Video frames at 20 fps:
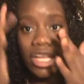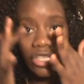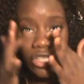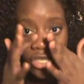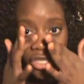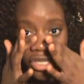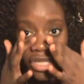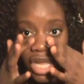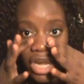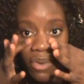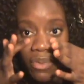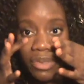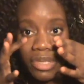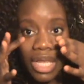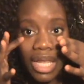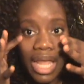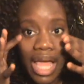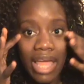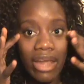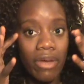And just set it with
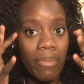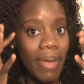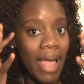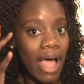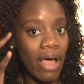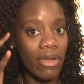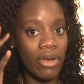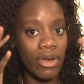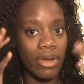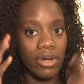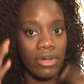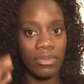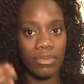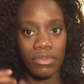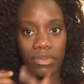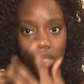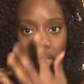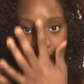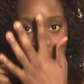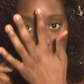the lighter powder.
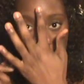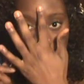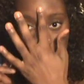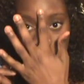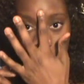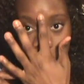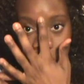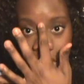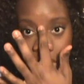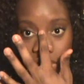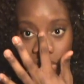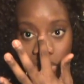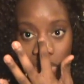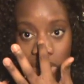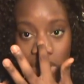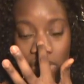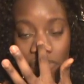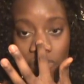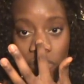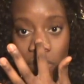And if you want
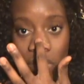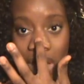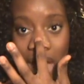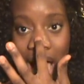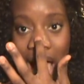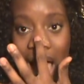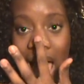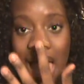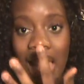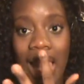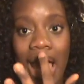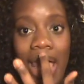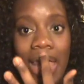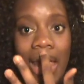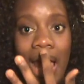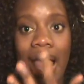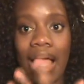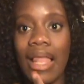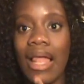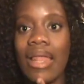to
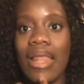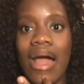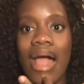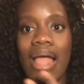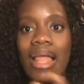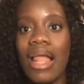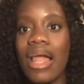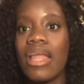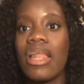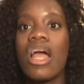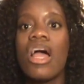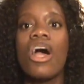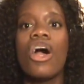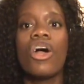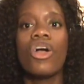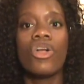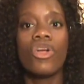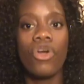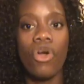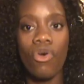highlight,
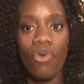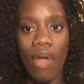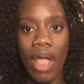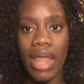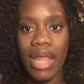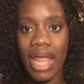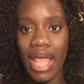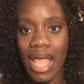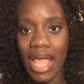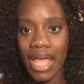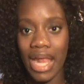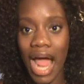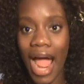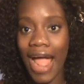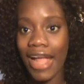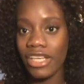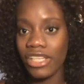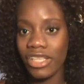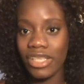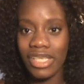go right ahead.
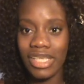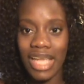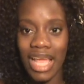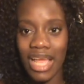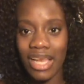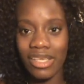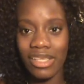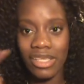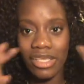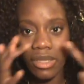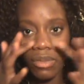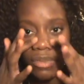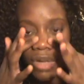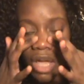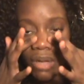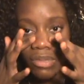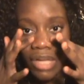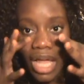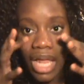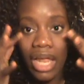I just tend to
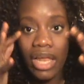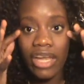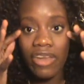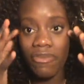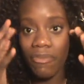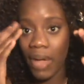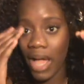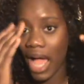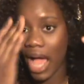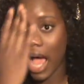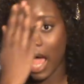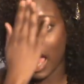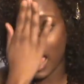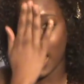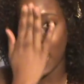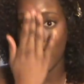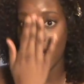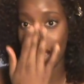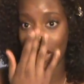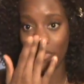sometimes highlight my
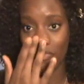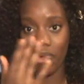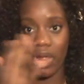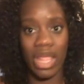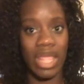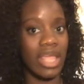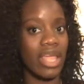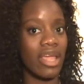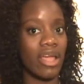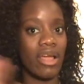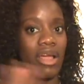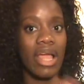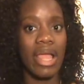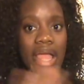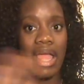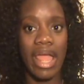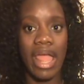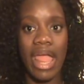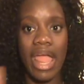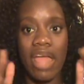eye and right here,
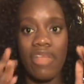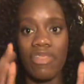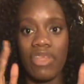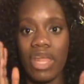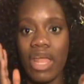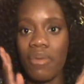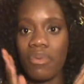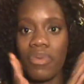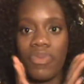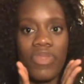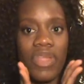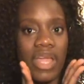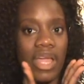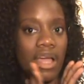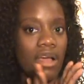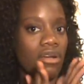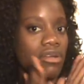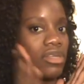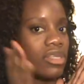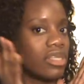and then everything
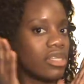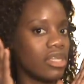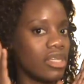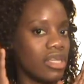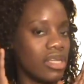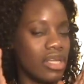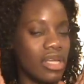else